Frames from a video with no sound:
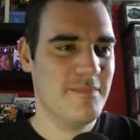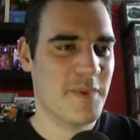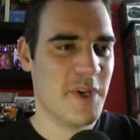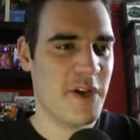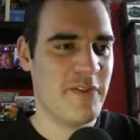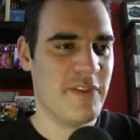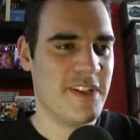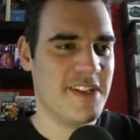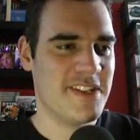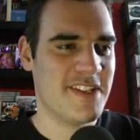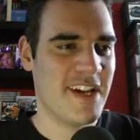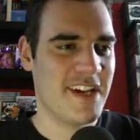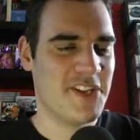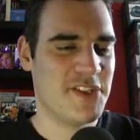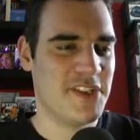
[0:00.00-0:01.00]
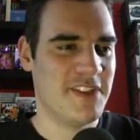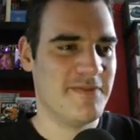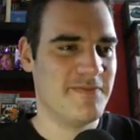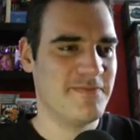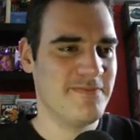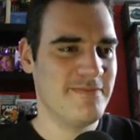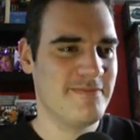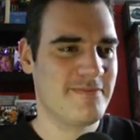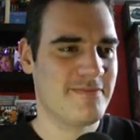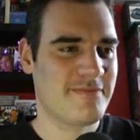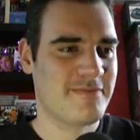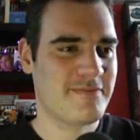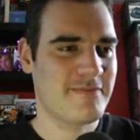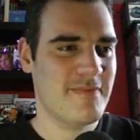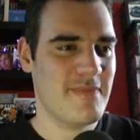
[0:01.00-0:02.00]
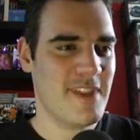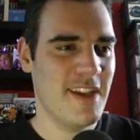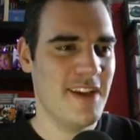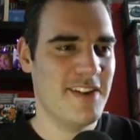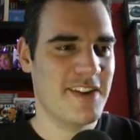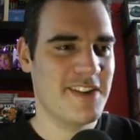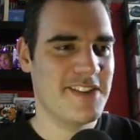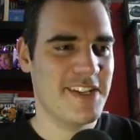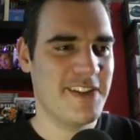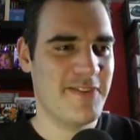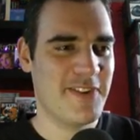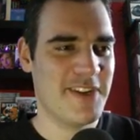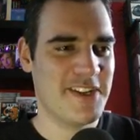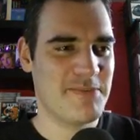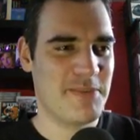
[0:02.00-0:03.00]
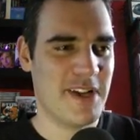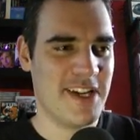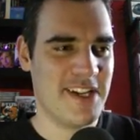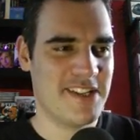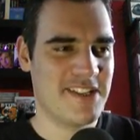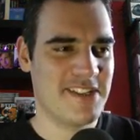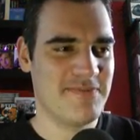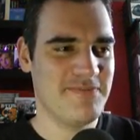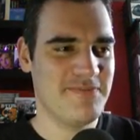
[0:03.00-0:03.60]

over this section, and I can see first place,